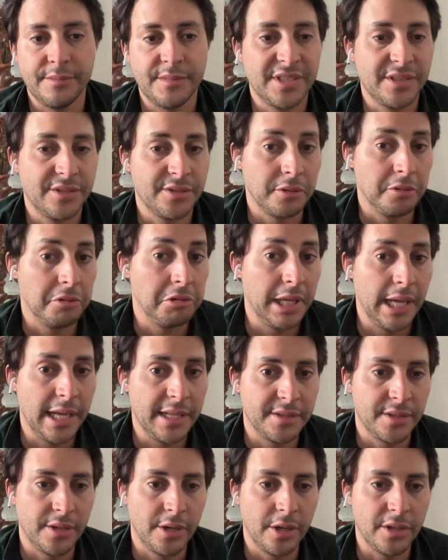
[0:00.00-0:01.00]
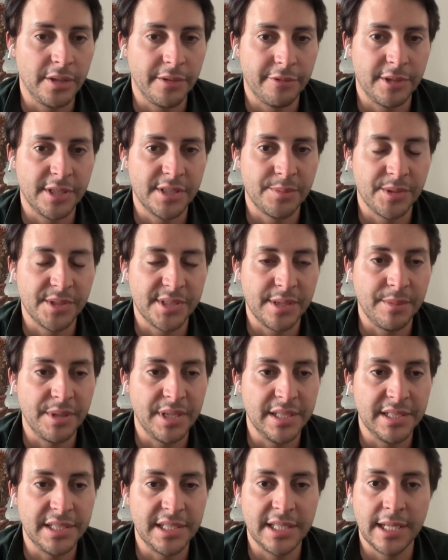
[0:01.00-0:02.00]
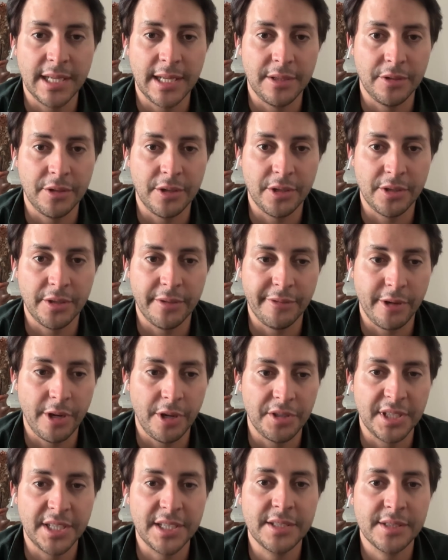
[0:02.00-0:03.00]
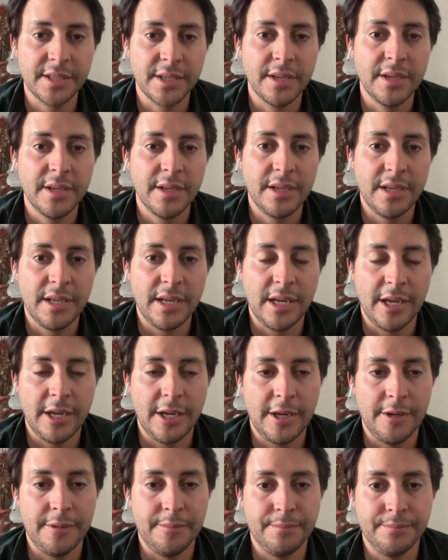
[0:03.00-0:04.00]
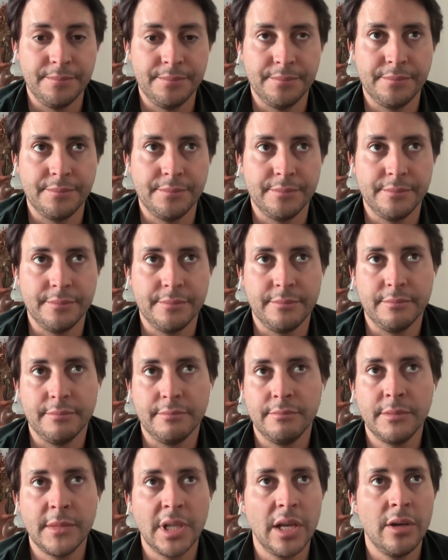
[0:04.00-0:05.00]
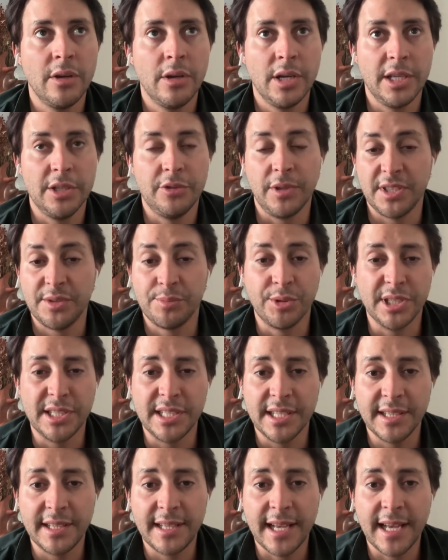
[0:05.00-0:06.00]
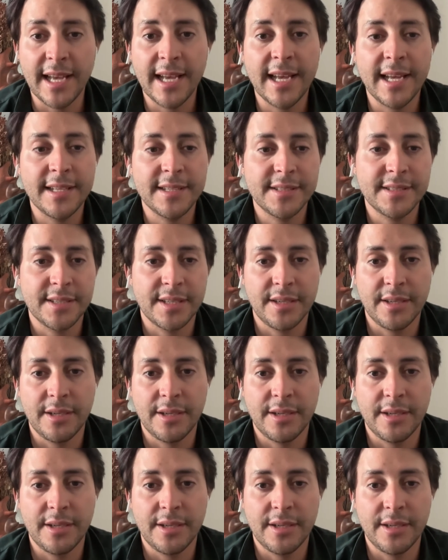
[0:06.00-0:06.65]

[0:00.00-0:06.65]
So yeah, it's a lot of responsibility and a lot of learnings. It was pretty intense.